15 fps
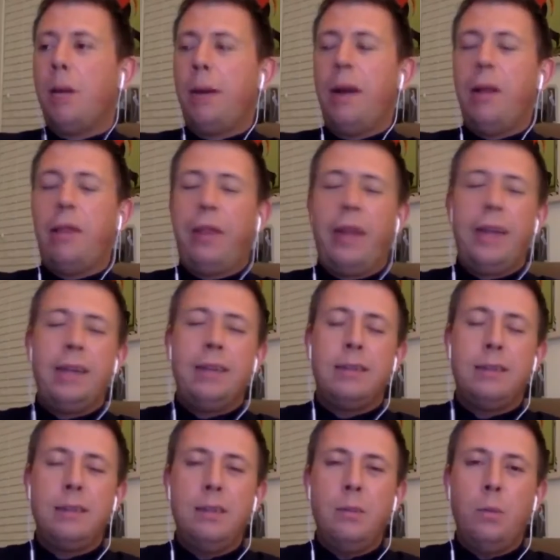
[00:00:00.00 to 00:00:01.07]
about
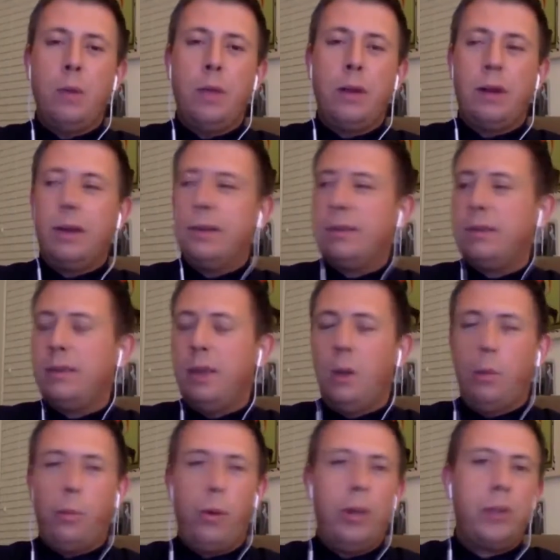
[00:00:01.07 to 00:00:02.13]
things, whether it's,
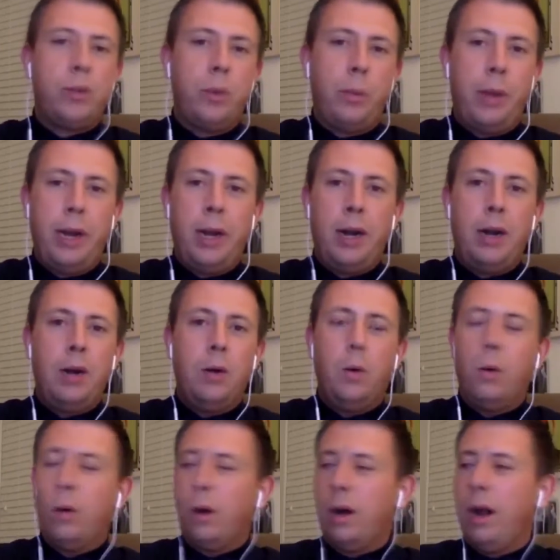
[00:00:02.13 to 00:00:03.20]
bridge repair
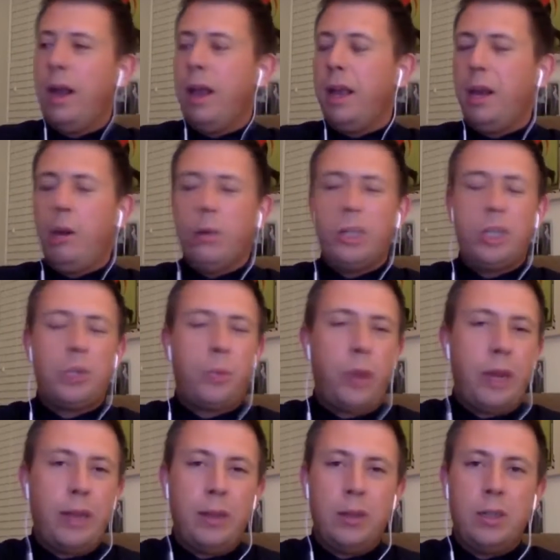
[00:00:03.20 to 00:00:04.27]
or, a
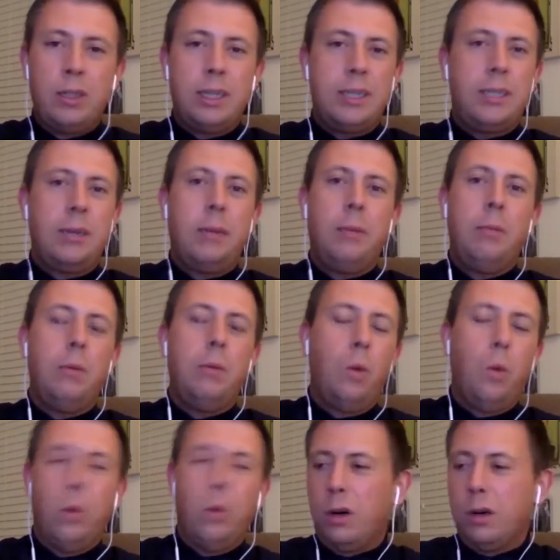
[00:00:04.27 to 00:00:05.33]
sprinkler system
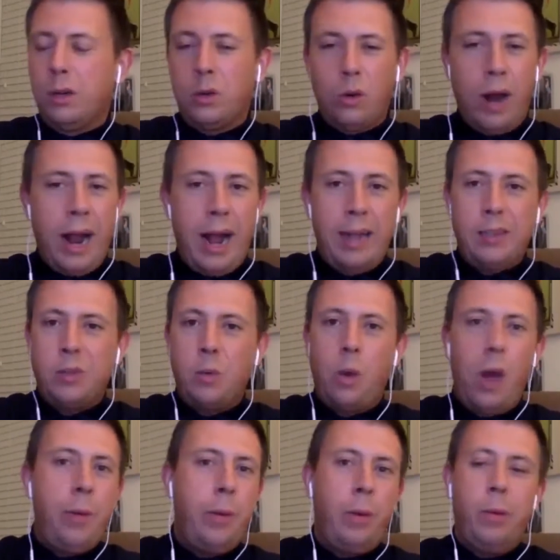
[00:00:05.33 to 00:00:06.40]
or grass, or
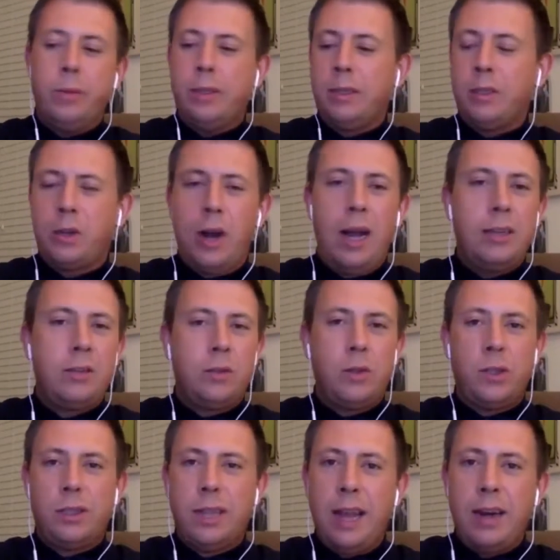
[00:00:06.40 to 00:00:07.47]
why we went with this grass
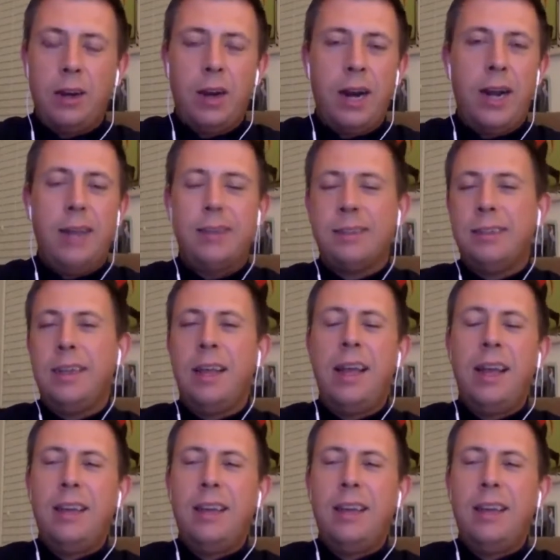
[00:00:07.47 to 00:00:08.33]
versus that grass. And